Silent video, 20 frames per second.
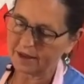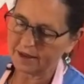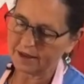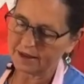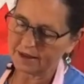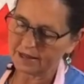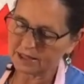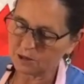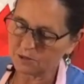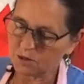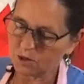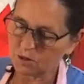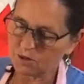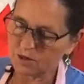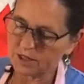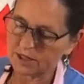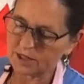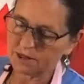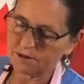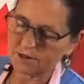So we're going to
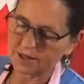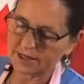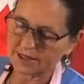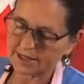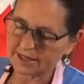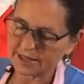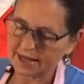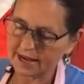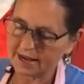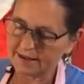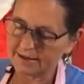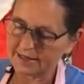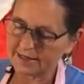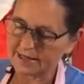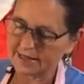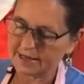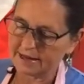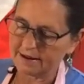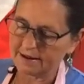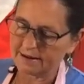go to the scales
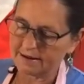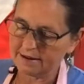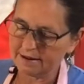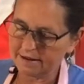here.